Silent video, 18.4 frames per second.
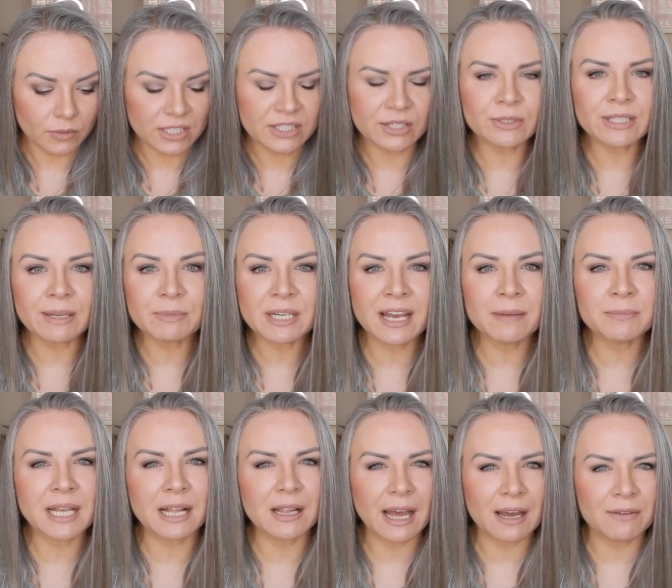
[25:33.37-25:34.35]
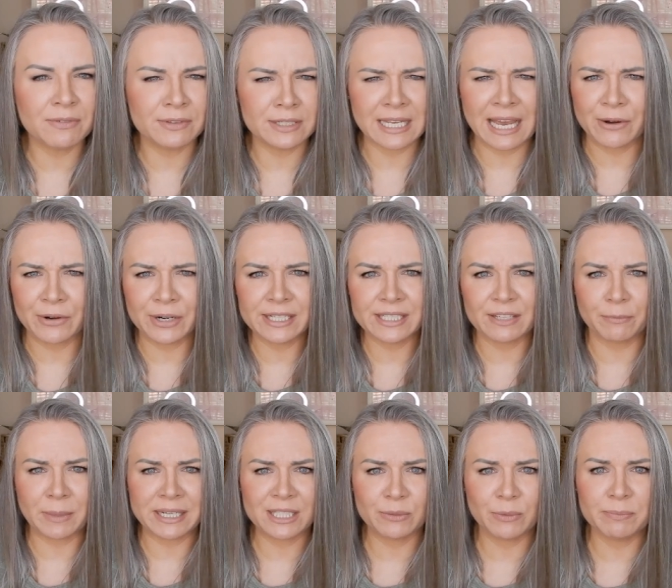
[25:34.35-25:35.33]
So sometimes I'll have areas of
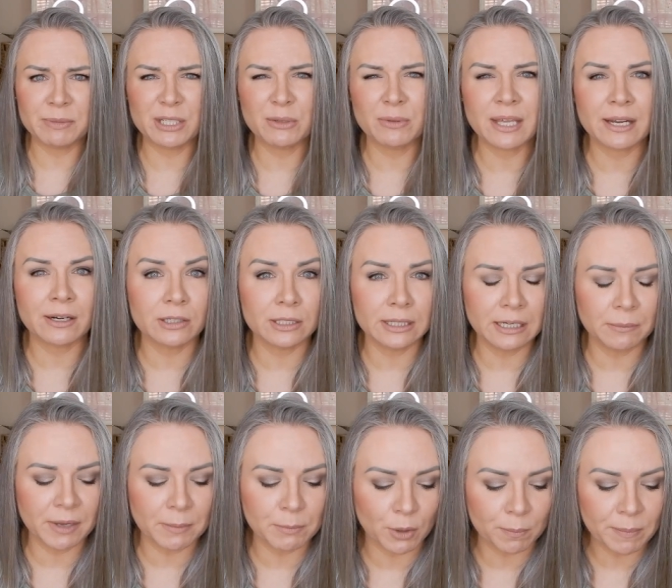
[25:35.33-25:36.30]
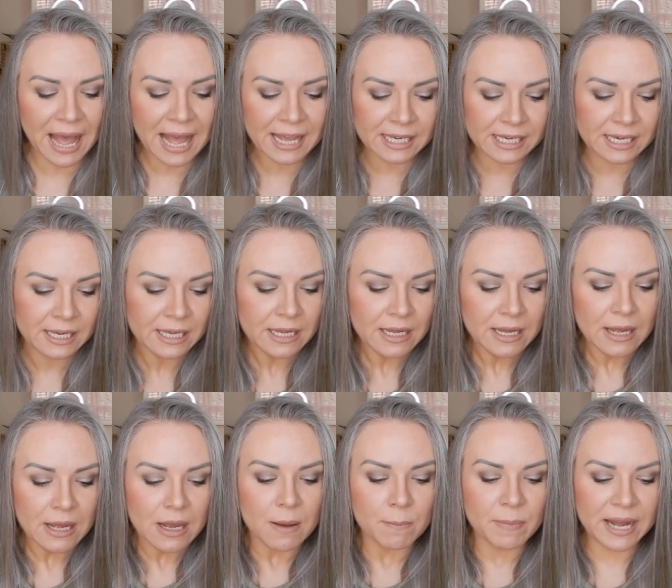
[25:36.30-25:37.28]
my swimsuit that are a little bit more baggy.
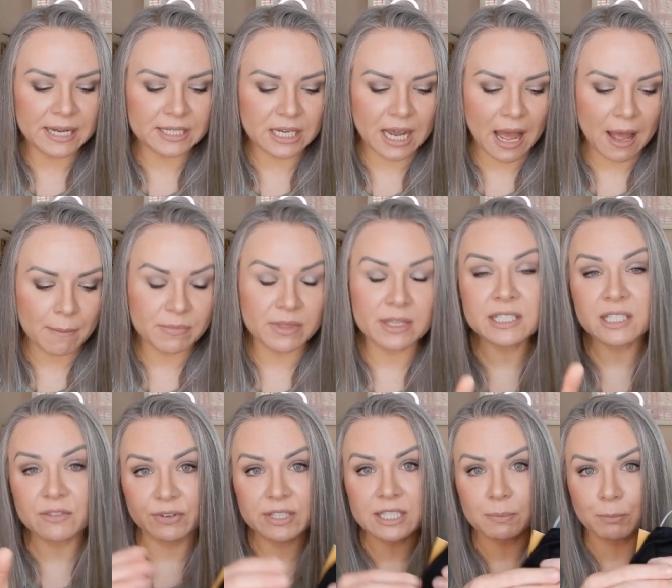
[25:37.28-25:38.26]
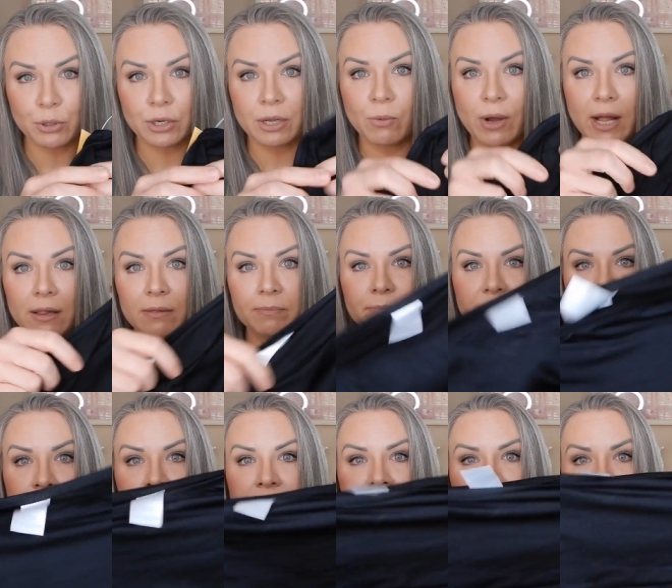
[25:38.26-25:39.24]
But um, this fits pretty well,
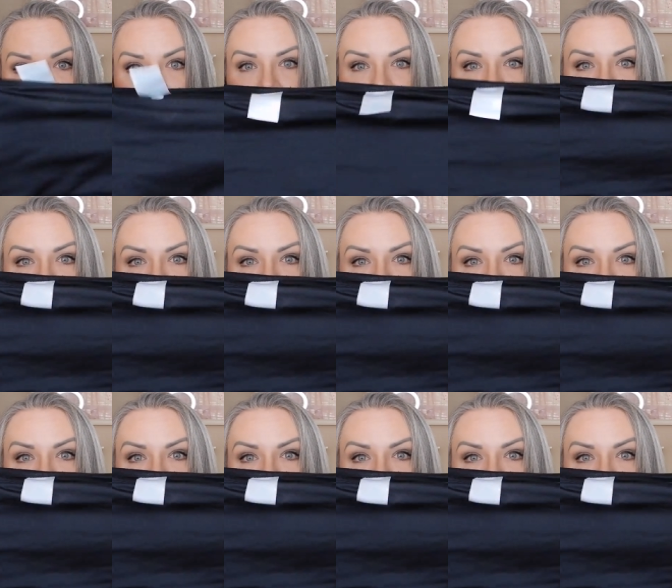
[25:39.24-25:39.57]
I will say.